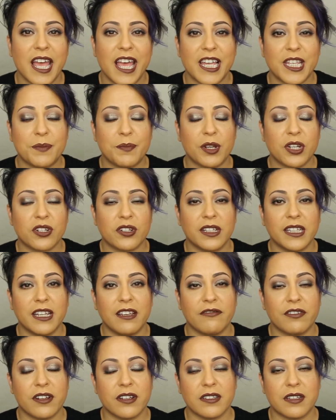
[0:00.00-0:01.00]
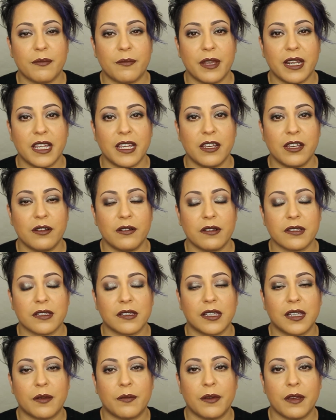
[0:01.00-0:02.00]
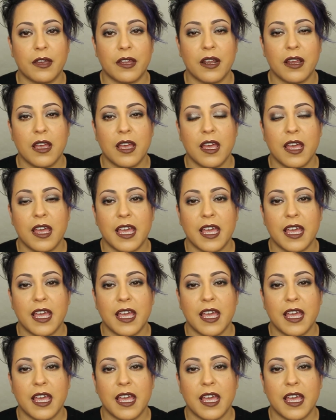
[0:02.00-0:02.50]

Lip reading: especially if you're somebody who is a little bit